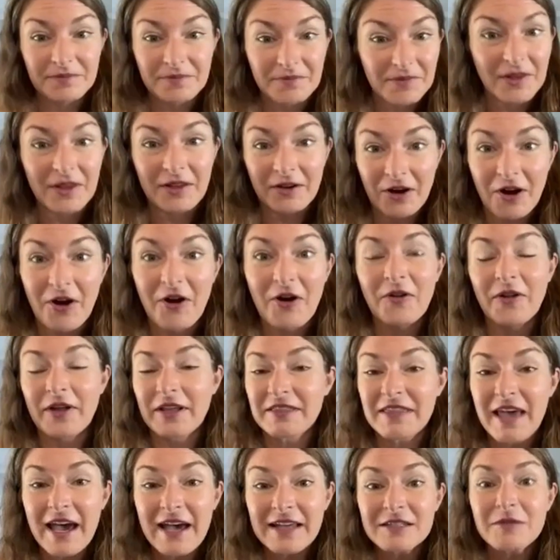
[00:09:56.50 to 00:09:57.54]

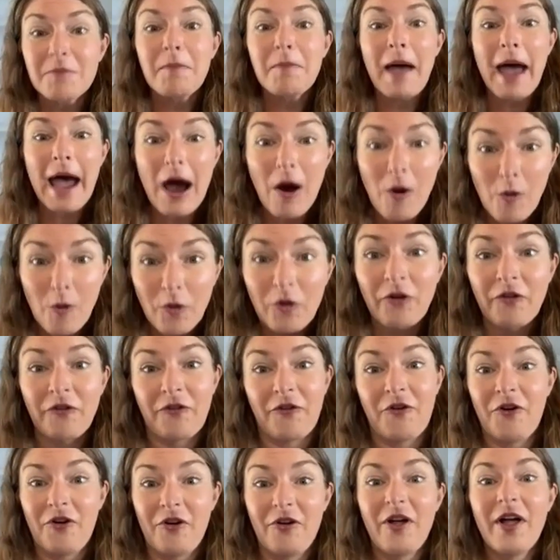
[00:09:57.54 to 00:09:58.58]
That's
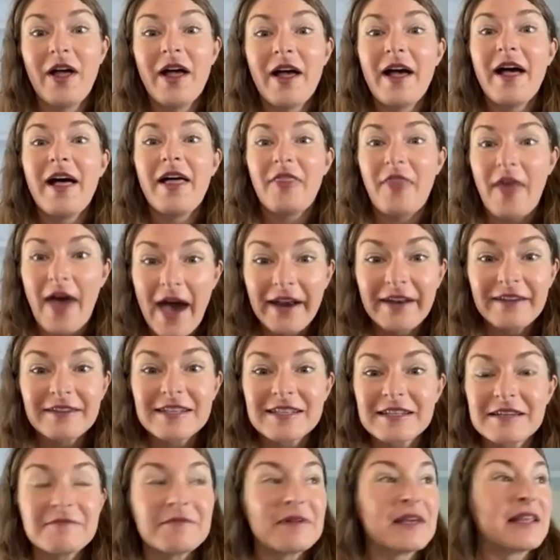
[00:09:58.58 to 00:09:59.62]
powerful. That is
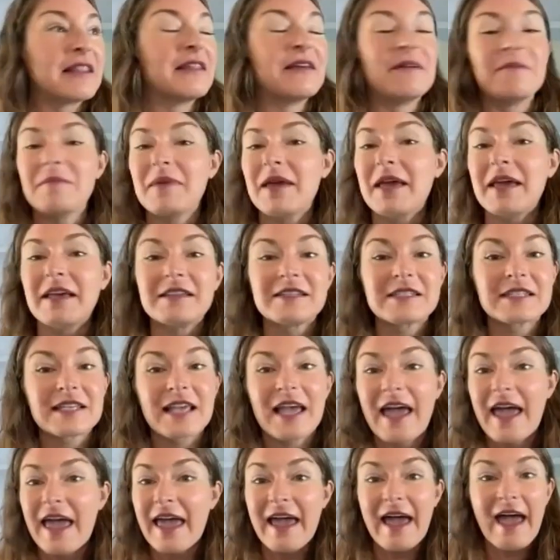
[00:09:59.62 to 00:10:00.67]
something that makes
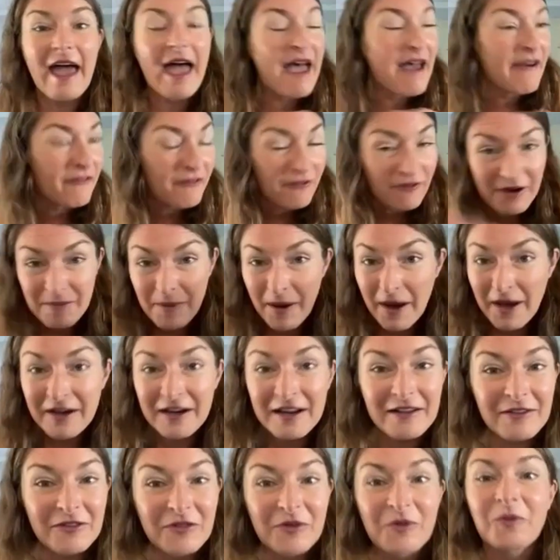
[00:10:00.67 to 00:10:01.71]
everybody
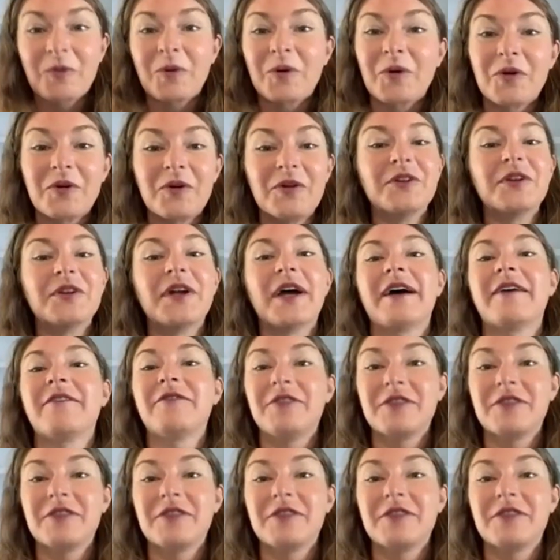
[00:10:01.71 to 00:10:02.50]
in the world have